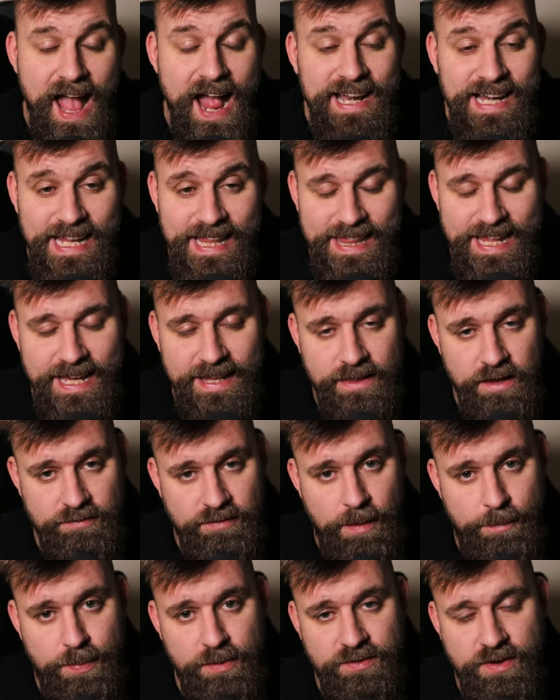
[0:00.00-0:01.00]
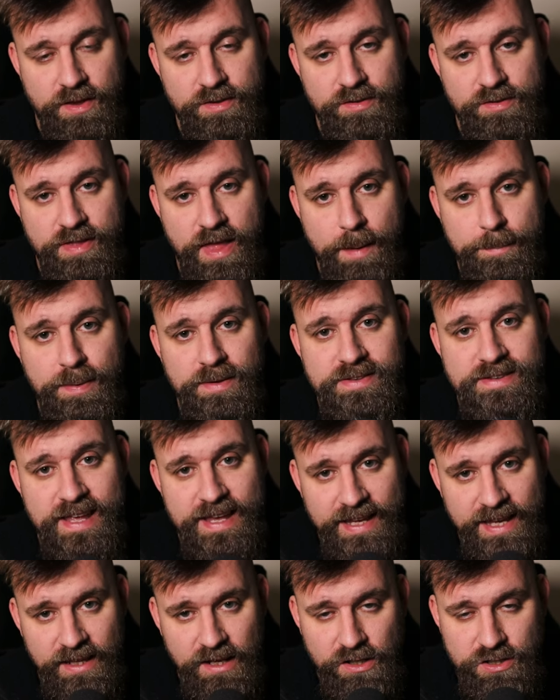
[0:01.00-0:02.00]
anything that represents their
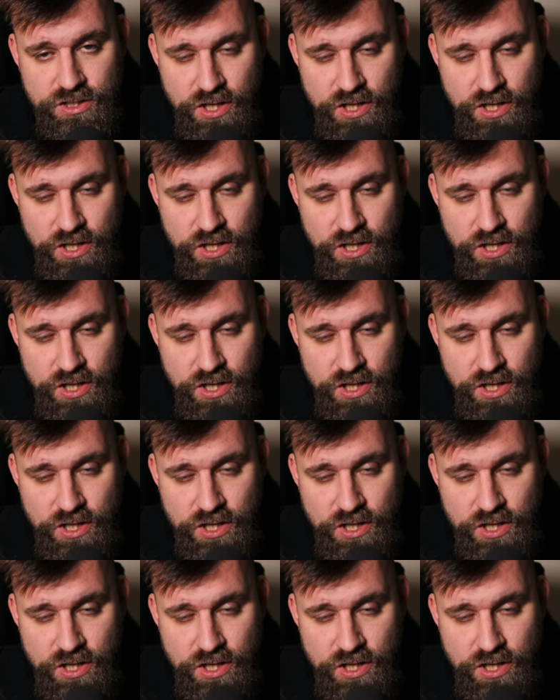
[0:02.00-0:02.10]
particular